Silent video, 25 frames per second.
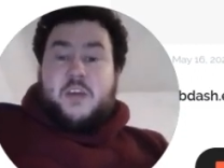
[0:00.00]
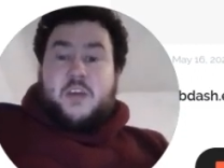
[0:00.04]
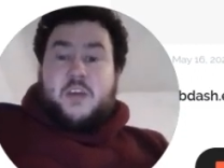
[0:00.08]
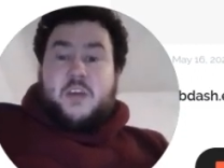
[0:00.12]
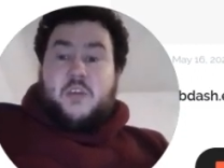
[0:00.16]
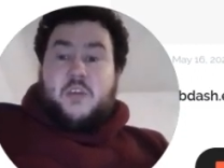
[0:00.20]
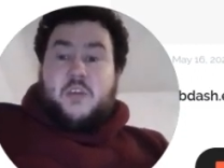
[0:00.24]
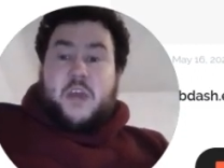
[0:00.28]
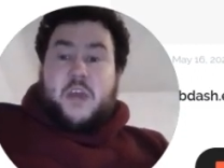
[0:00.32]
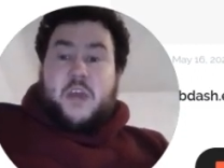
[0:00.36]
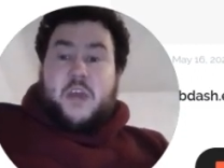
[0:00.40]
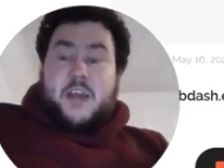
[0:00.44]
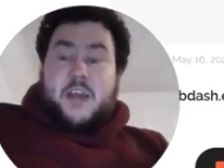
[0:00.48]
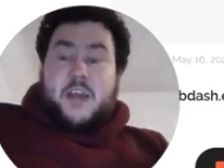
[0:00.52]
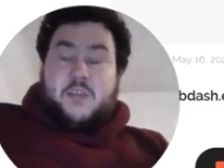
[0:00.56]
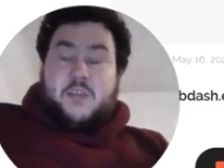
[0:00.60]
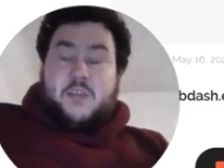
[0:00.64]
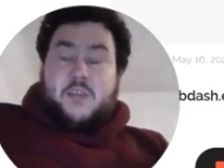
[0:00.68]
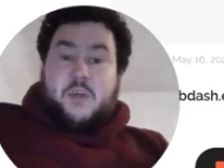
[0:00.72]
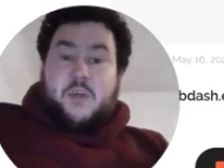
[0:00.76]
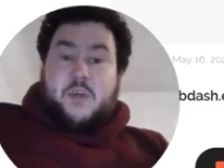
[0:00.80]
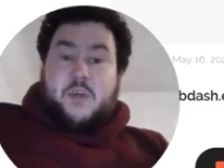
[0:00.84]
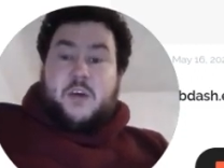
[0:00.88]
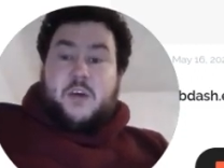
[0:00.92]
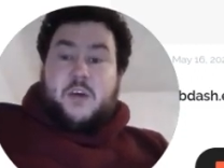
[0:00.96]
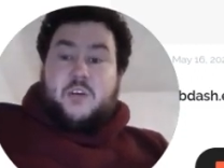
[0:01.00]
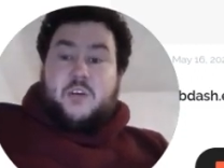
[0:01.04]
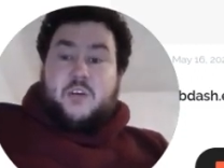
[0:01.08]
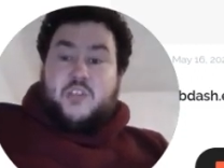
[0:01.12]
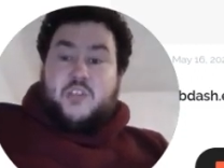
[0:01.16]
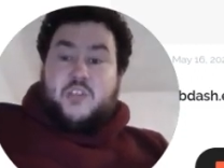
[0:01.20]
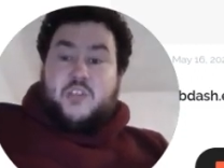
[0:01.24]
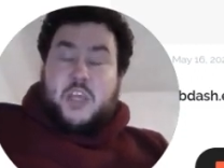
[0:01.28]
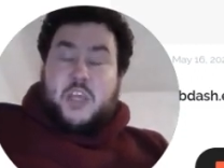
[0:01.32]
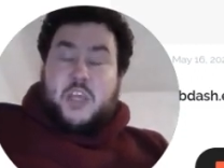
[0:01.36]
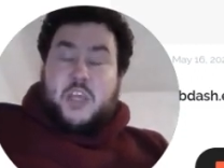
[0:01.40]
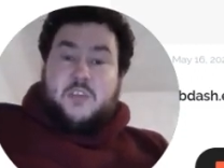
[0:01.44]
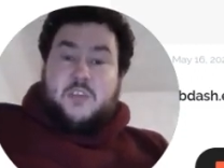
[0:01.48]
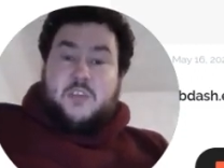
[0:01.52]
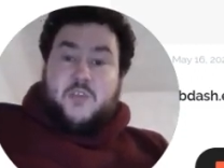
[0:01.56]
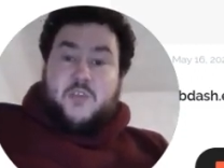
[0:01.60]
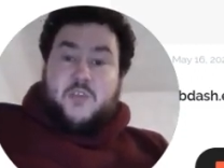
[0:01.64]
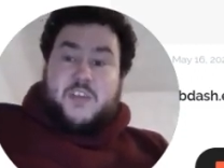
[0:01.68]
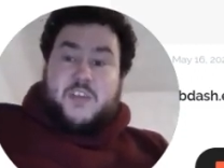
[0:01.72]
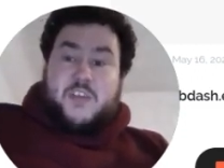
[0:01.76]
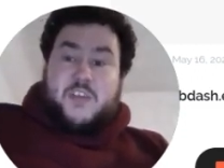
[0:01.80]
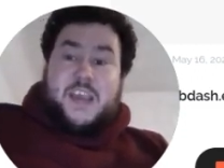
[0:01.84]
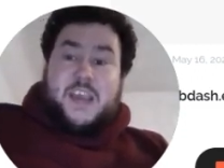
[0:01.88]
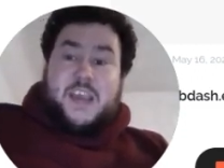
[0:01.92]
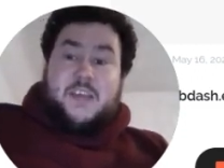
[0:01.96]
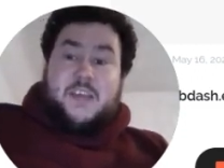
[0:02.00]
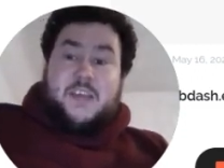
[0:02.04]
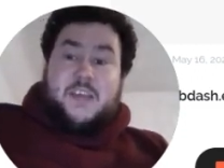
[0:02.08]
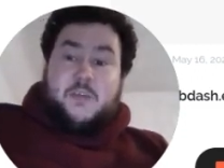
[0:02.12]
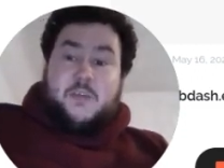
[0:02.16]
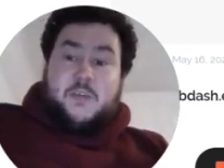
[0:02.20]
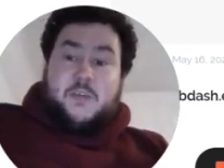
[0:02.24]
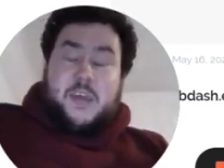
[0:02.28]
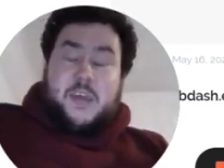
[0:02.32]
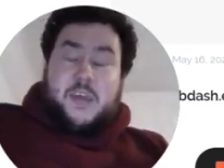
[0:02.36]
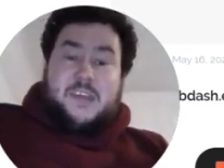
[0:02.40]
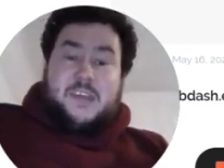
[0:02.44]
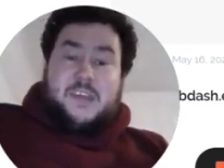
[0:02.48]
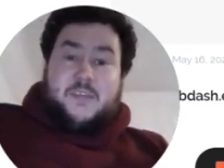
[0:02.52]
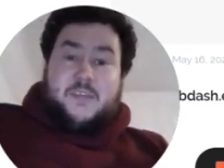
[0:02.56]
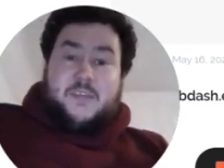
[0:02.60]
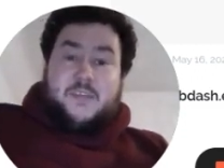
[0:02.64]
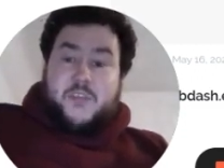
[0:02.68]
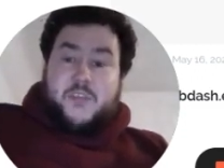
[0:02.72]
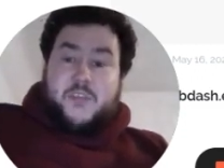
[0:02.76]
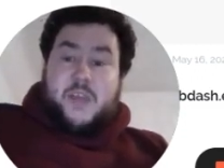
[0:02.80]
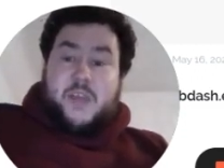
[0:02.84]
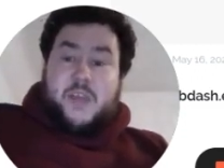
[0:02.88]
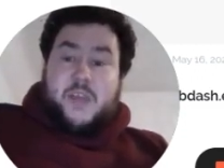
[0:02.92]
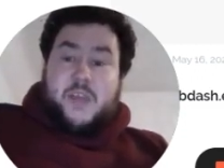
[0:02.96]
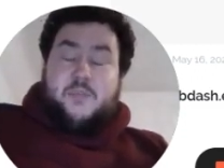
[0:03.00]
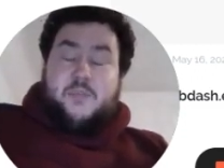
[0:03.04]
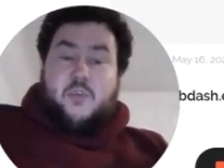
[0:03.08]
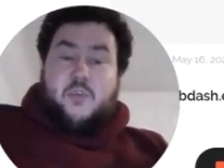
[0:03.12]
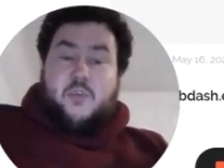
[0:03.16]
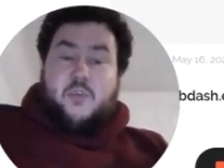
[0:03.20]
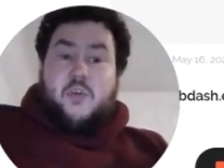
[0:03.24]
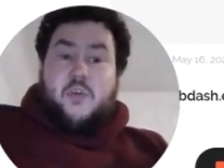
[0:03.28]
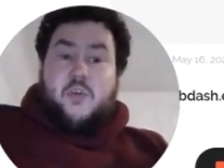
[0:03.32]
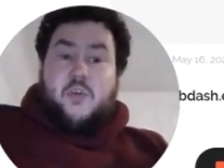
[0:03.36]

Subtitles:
You can as well change over settings quite easy. For example,